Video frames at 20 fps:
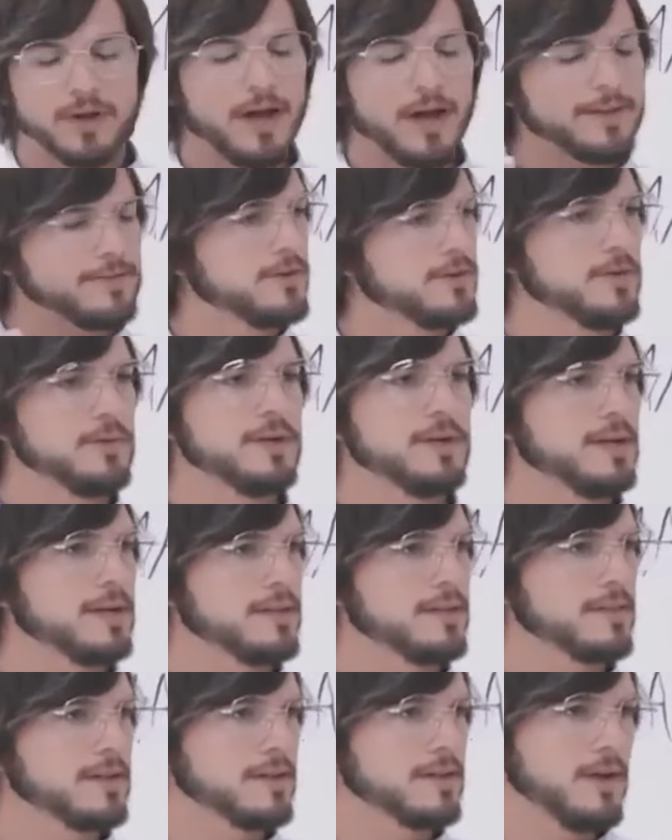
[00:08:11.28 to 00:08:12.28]
and add
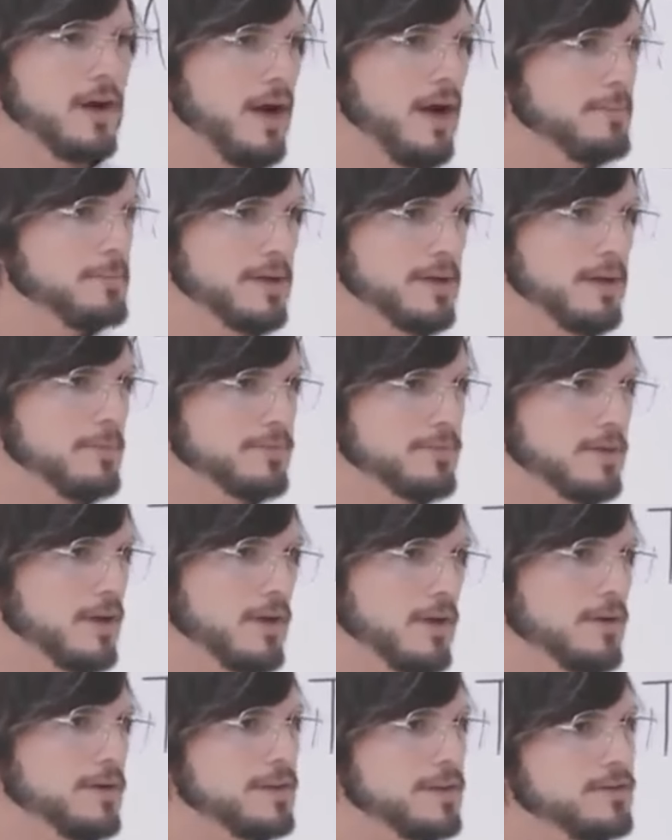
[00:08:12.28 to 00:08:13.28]
layers of approval and
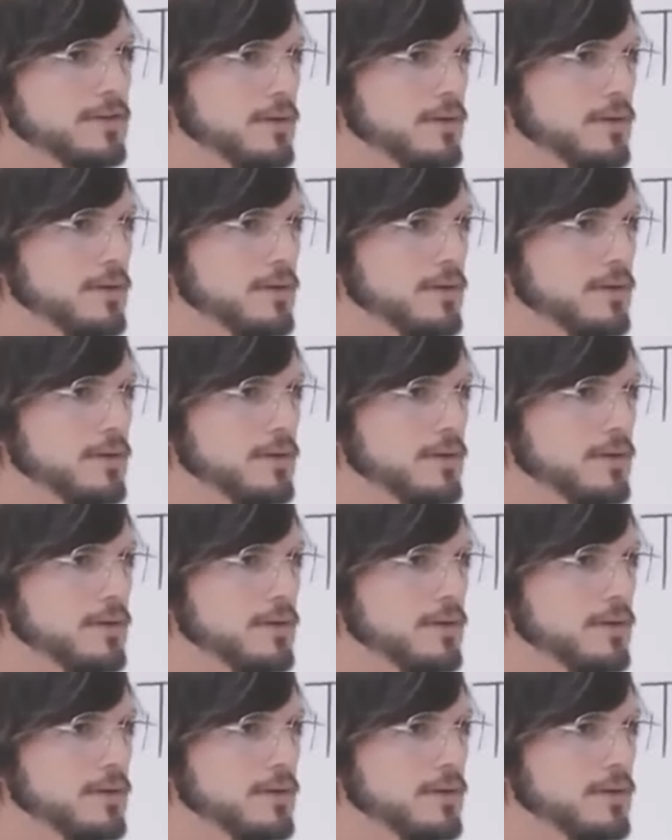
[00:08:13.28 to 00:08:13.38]
revision.